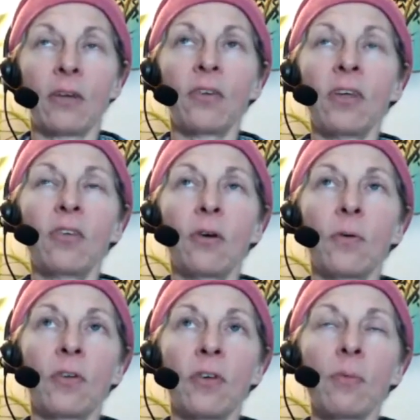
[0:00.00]
You see, so
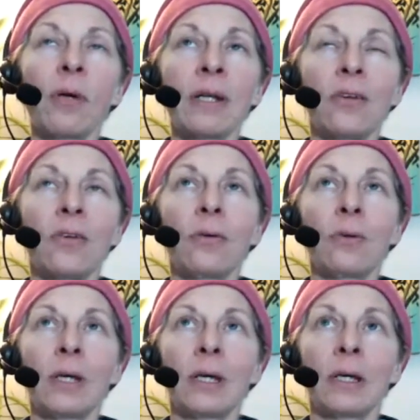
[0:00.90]
for somebody to
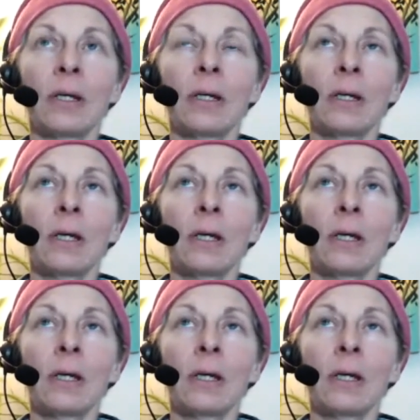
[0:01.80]
tune in,